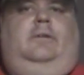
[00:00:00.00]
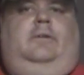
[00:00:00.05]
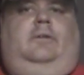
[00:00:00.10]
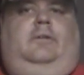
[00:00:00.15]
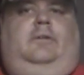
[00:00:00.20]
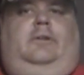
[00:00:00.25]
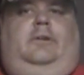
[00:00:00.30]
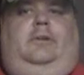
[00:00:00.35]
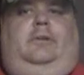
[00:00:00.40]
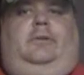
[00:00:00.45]

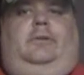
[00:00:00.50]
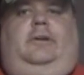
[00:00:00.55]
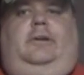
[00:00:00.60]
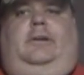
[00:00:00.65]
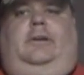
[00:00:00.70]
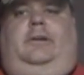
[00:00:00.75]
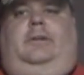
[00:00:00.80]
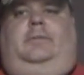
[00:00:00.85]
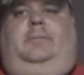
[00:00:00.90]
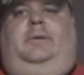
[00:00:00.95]
Seattle
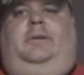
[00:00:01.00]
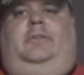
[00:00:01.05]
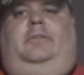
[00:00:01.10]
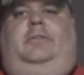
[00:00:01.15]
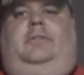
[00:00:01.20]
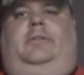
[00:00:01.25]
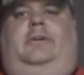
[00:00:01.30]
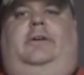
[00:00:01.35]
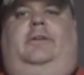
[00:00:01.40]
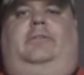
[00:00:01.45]
Kraken expansion
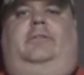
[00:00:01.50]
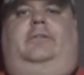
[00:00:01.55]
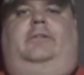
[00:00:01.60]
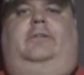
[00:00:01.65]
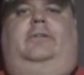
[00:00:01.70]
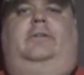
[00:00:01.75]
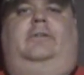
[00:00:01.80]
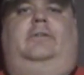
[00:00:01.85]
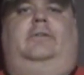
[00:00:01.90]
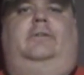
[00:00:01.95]
draft
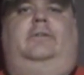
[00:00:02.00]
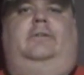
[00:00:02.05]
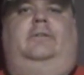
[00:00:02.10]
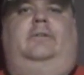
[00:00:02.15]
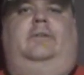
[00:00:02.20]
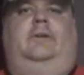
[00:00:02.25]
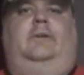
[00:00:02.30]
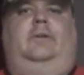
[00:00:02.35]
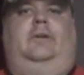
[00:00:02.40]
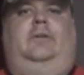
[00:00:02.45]

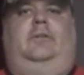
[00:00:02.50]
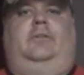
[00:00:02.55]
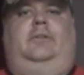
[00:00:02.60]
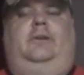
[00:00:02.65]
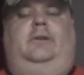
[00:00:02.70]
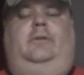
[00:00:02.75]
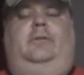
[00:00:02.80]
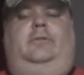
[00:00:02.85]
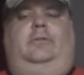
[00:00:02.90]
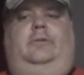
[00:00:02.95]
as
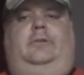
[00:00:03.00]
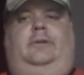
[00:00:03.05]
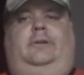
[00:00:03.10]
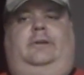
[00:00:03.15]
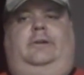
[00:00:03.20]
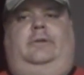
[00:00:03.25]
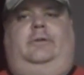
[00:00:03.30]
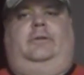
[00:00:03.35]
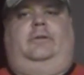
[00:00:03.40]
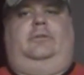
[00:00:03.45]
the Arizona
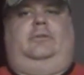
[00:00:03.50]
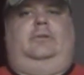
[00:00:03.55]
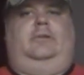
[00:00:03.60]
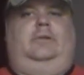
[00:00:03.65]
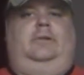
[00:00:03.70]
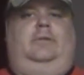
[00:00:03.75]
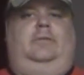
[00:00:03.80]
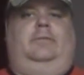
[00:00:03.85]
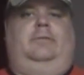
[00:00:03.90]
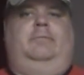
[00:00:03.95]
Coyotes, and
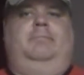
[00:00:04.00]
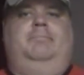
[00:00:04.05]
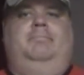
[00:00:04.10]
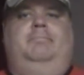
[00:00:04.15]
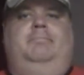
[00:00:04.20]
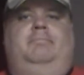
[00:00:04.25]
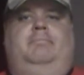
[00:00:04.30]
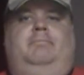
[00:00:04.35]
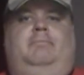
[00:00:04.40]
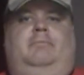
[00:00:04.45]
then
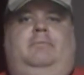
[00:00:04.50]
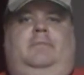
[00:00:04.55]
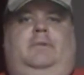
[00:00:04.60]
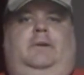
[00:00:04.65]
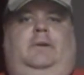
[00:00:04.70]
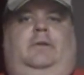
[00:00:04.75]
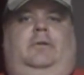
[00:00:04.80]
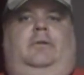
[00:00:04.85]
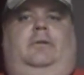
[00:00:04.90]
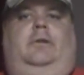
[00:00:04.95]

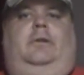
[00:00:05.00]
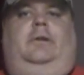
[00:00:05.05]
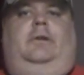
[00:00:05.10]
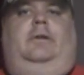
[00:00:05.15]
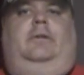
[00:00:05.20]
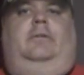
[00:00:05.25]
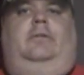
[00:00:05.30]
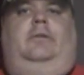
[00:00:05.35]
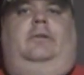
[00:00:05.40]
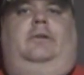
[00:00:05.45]
Calgary
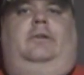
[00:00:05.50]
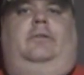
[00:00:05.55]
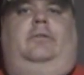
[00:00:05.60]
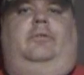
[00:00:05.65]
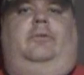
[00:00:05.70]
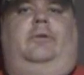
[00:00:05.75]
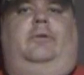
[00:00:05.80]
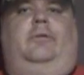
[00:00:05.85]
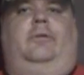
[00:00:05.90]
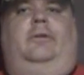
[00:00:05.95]
traded a
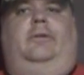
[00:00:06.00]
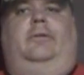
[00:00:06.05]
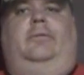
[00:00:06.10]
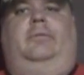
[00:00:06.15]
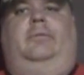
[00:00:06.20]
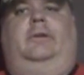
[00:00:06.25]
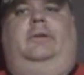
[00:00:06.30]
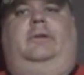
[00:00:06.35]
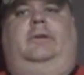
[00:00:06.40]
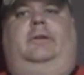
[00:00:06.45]
fourth round
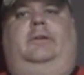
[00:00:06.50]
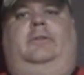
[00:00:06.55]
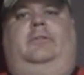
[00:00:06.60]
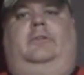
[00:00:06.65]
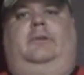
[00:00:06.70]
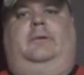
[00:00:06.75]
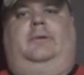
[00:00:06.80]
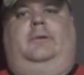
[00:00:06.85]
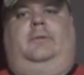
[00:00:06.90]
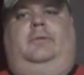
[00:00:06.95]
pick in
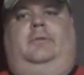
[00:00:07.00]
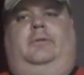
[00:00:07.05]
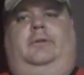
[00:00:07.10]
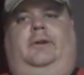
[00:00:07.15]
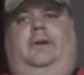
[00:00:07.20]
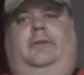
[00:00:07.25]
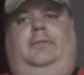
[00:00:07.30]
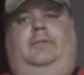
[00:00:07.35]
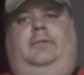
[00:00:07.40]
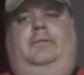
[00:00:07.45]
this upcoming
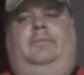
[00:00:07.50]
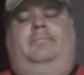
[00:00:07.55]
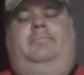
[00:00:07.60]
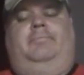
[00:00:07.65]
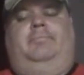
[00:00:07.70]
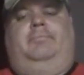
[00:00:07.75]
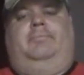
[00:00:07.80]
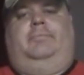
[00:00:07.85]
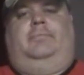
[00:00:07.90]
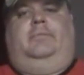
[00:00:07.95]
draft
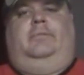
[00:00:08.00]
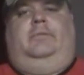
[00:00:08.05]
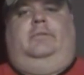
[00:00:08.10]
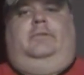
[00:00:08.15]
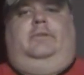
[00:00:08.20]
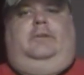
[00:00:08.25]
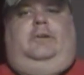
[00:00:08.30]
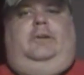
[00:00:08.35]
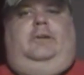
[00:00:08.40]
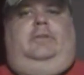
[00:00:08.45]

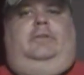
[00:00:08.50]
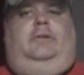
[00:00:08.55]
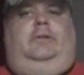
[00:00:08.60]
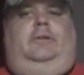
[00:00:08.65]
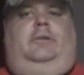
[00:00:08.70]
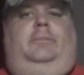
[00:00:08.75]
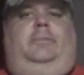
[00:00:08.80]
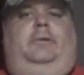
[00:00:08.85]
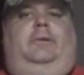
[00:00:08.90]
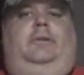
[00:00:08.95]
to get
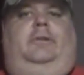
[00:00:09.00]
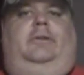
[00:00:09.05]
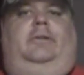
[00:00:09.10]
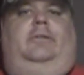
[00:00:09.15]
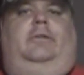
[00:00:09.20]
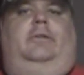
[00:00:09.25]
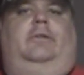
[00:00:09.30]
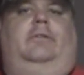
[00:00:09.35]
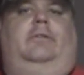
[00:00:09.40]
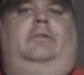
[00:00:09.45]
Tyler Pitlick
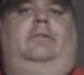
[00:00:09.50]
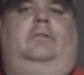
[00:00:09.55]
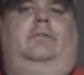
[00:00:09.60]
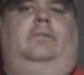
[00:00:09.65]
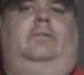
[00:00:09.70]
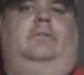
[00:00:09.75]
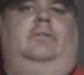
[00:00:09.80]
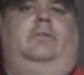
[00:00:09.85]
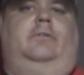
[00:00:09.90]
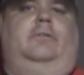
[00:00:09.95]

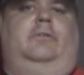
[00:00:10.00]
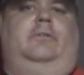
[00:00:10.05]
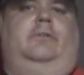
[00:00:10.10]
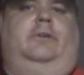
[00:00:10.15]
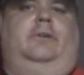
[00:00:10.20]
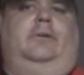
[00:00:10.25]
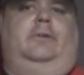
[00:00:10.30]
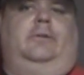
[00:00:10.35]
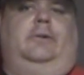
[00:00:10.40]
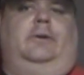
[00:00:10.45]
from the
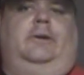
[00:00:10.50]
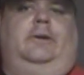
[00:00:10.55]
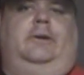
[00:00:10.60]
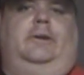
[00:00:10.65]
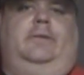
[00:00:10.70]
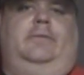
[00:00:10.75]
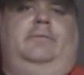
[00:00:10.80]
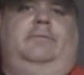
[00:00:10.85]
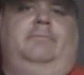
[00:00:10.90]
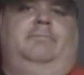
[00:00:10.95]
Seattle
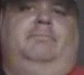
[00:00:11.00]
Kraken.